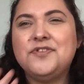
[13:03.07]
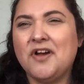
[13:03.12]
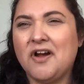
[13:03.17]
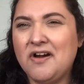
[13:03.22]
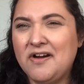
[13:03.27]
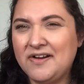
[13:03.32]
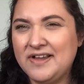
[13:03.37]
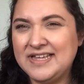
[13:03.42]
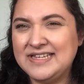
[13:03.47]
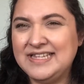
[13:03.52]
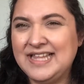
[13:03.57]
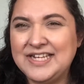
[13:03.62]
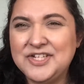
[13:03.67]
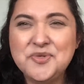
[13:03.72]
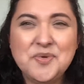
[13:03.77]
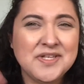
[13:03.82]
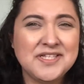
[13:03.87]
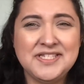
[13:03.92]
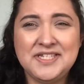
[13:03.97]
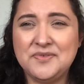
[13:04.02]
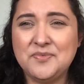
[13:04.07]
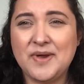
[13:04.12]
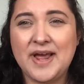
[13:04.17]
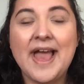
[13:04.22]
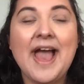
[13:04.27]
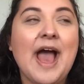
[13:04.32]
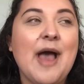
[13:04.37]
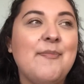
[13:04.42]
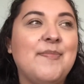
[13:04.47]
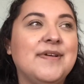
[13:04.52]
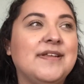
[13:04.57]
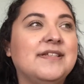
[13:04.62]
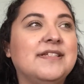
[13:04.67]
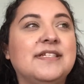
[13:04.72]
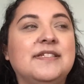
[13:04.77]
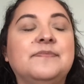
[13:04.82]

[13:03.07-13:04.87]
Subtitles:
dark and, like, twisted what happened.